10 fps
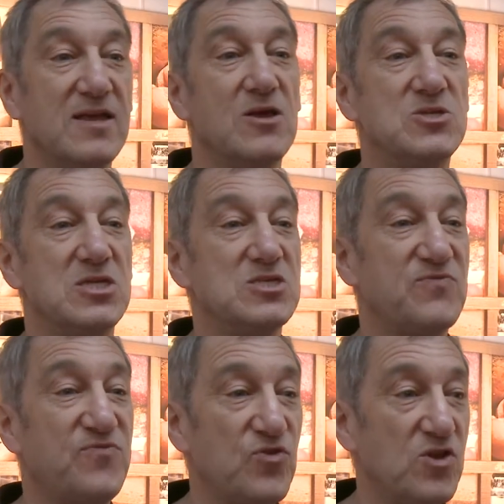because it's
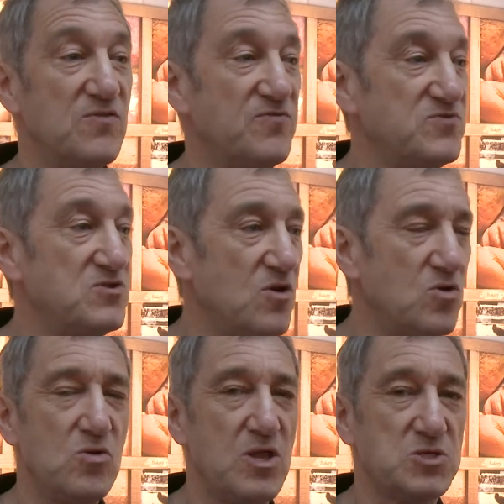full of
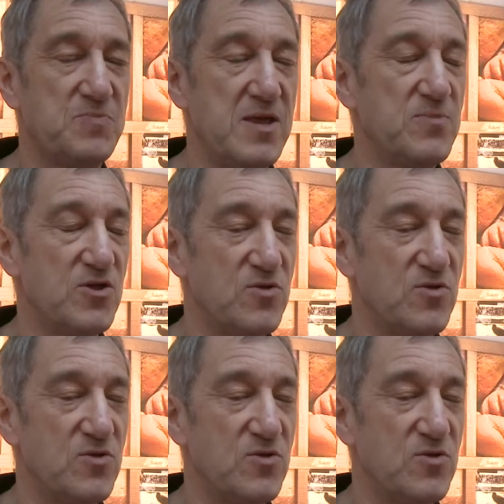all lots of people